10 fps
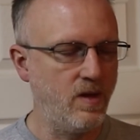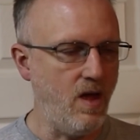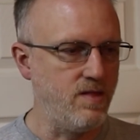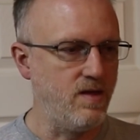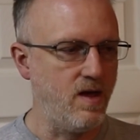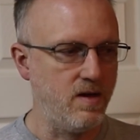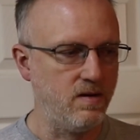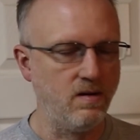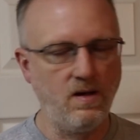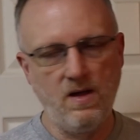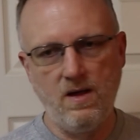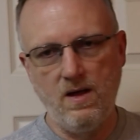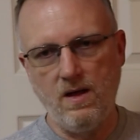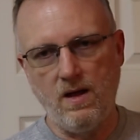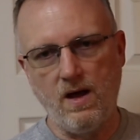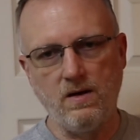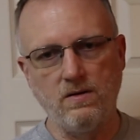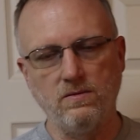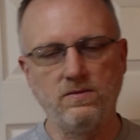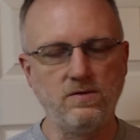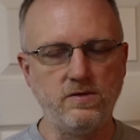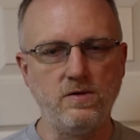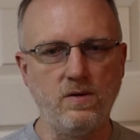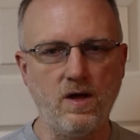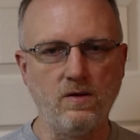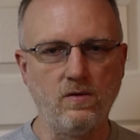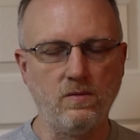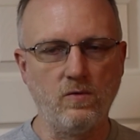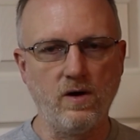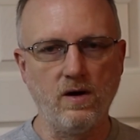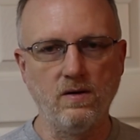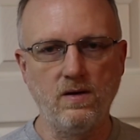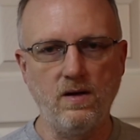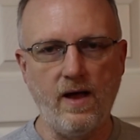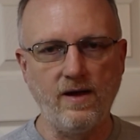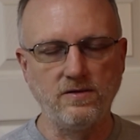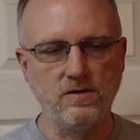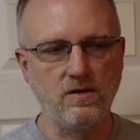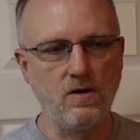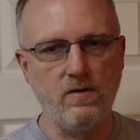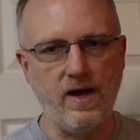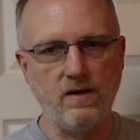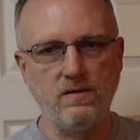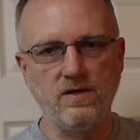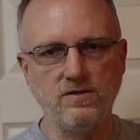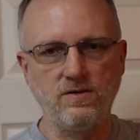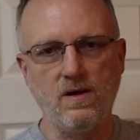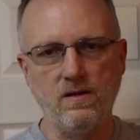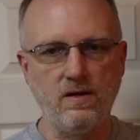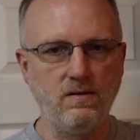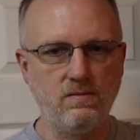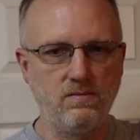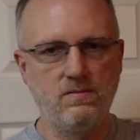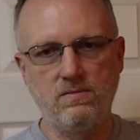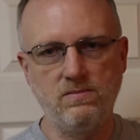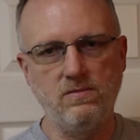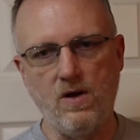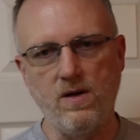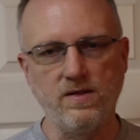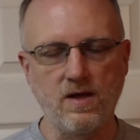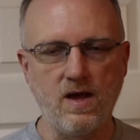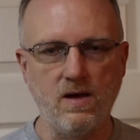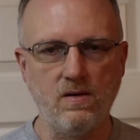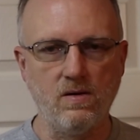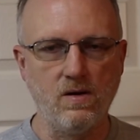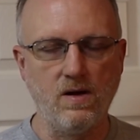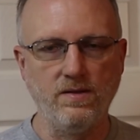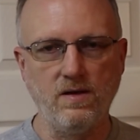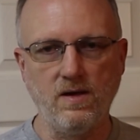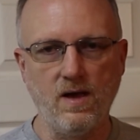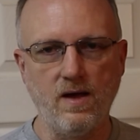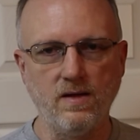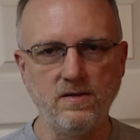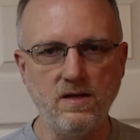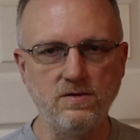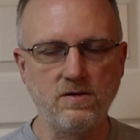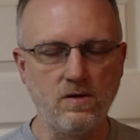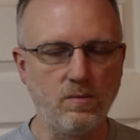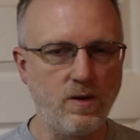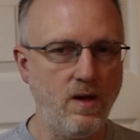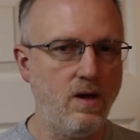And then I'll do another one where I actually go out and install it on the cam- or on the uh, telescope.